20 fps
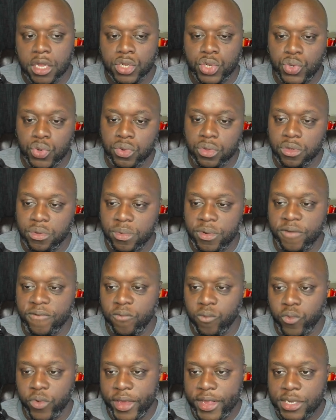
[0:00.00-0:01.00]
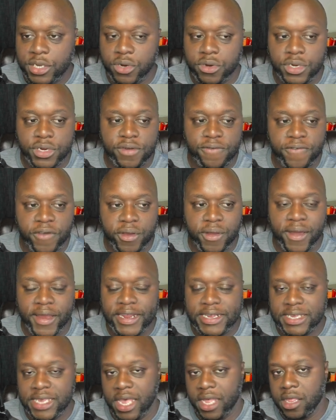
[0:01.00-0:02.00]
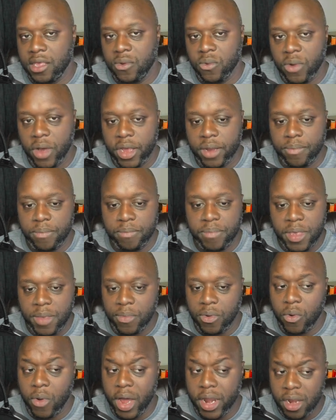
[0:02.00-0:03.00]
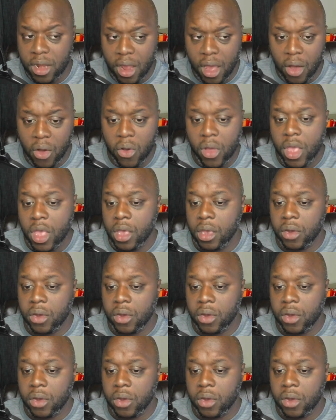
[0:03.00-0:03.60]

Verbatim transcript: do a little bit of research and figure out exactly what people want to know,